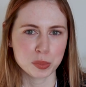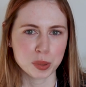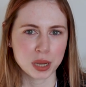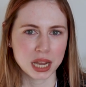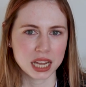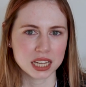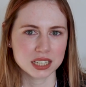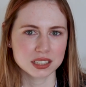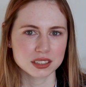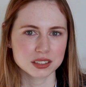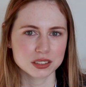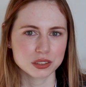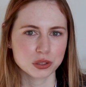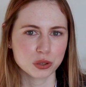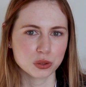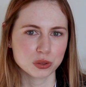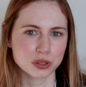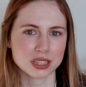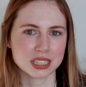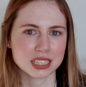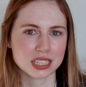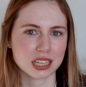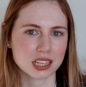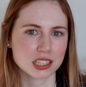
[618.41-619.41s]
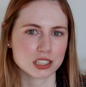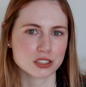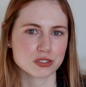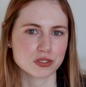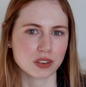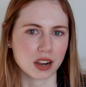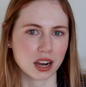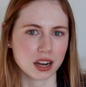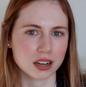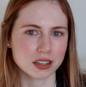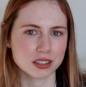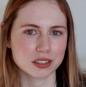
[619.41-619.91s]
but couldn't the
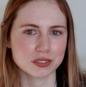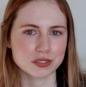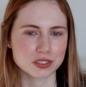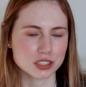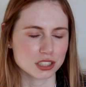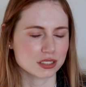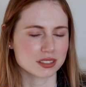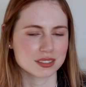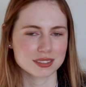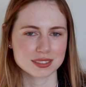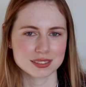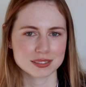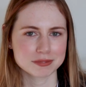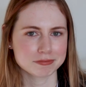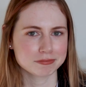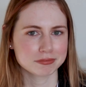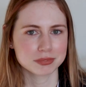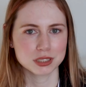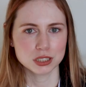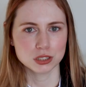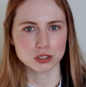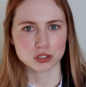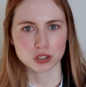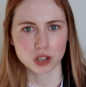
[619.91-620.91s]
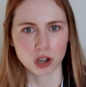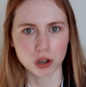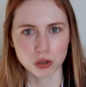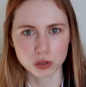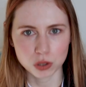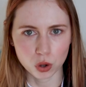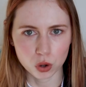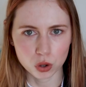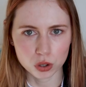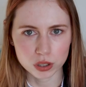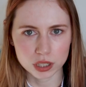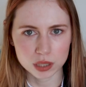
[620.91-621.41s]
Eshvaran have just controlled
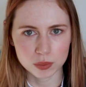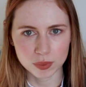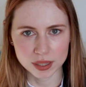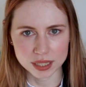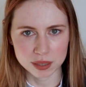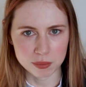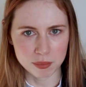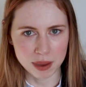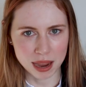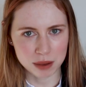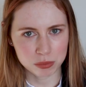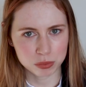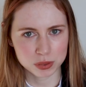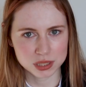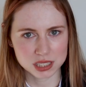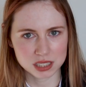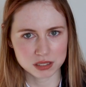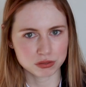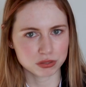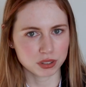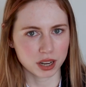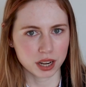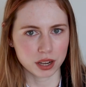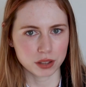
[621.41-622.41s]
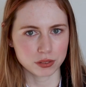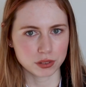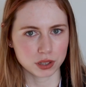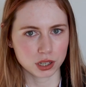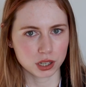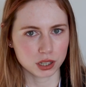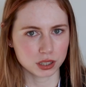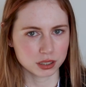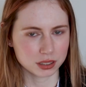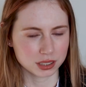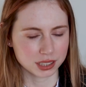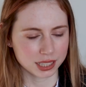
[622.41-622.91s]
Ori when a map was in front of
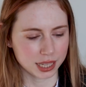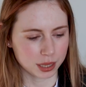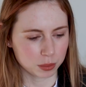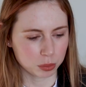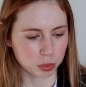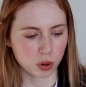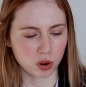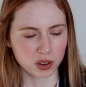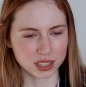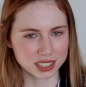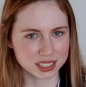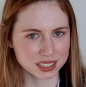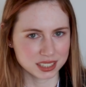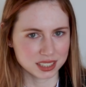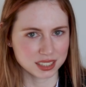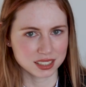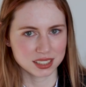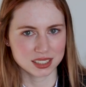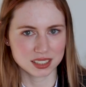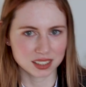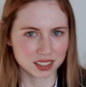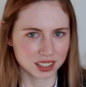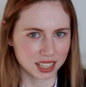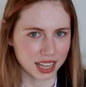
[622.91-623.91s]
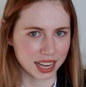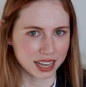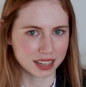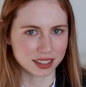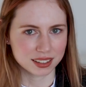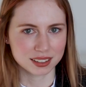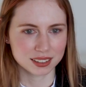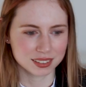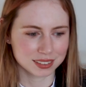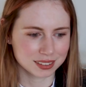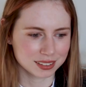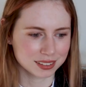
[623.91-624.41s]
her and like pointed to
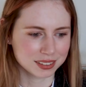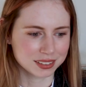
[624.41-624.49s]
like